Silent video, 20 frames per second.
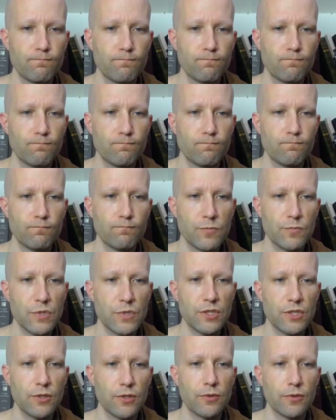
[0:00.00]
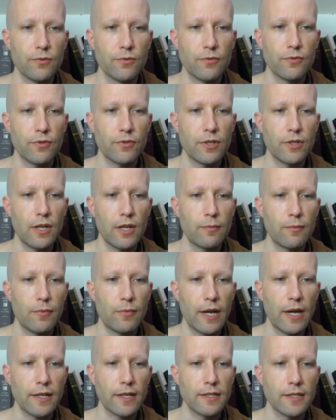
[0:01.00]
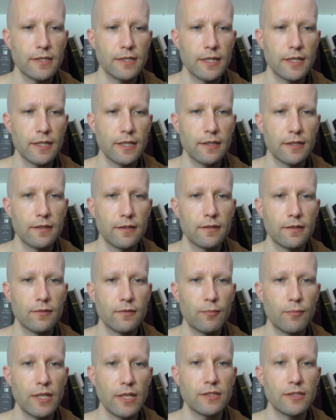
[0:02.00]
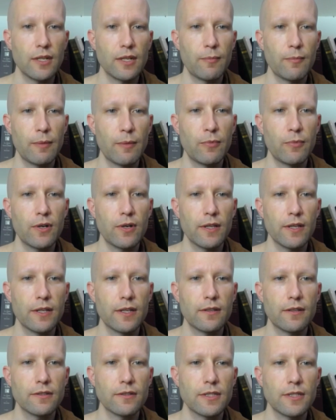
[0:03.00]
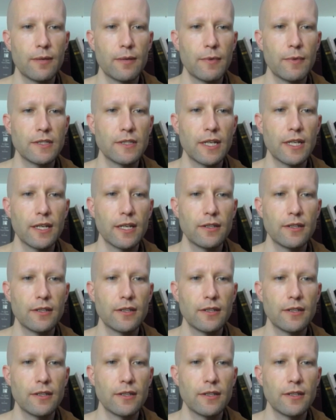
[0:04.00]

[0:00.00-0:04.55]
So if you're not practicing based on my booklet, there's not much I can do